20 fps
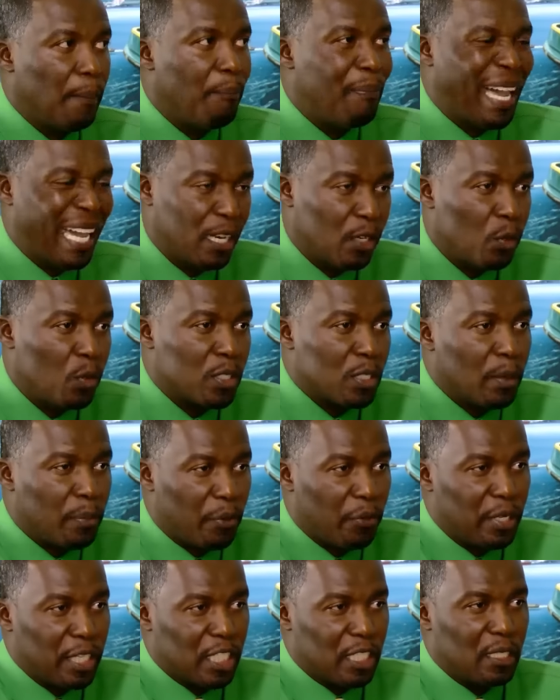banknotes
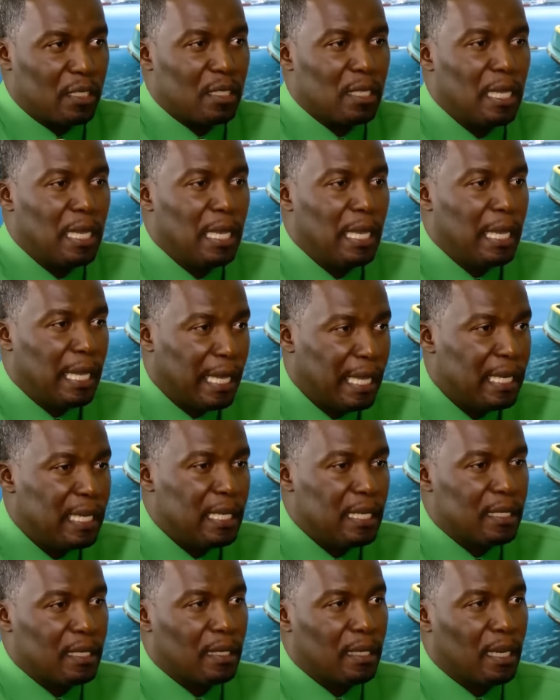operations in the
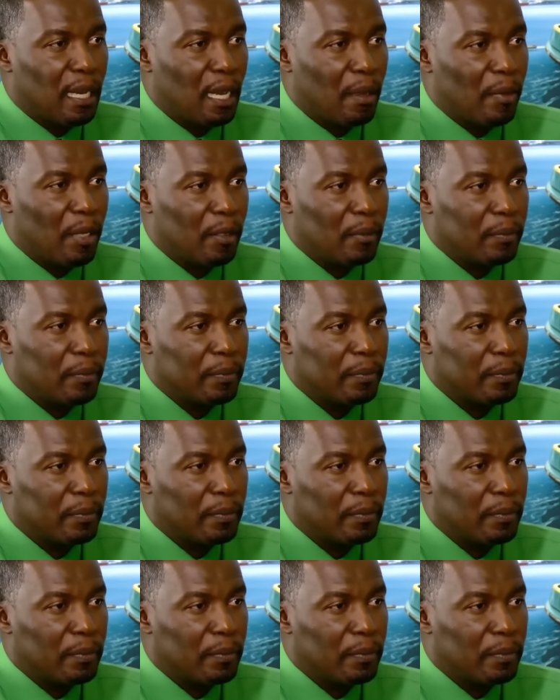Eastern Caribbean.